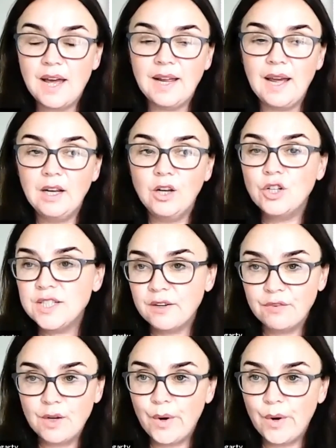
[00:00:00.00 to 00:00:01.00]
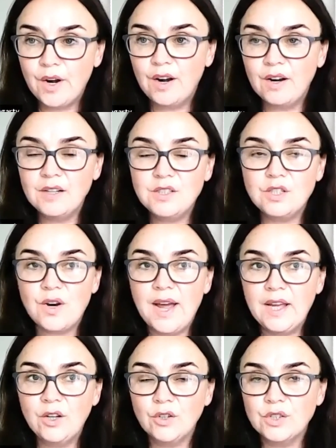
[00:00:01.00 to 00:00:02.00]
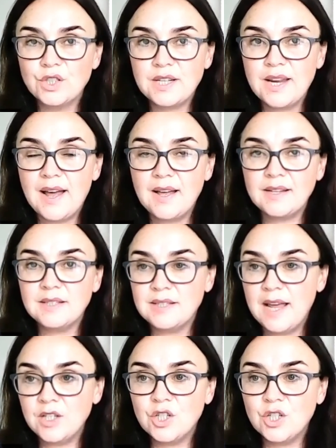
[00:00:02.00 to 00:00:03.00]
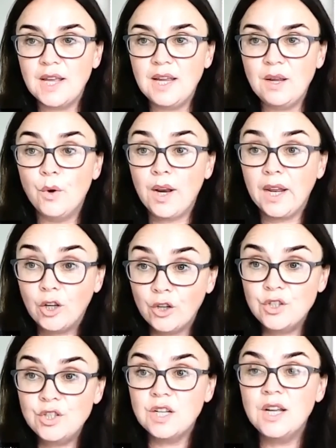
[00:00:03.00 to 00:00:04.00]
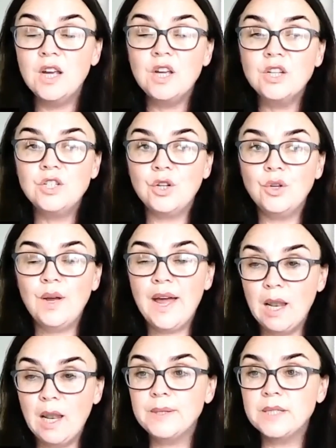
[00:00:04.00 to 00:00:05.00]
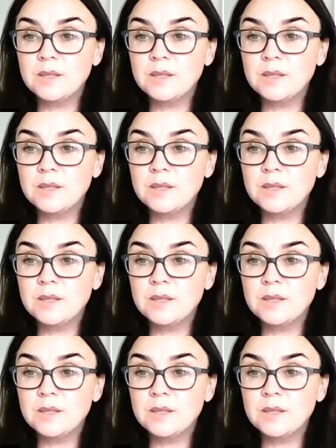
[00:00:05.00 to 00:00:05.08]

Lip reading: I looked everywhere to try and understand essentially what I could to help and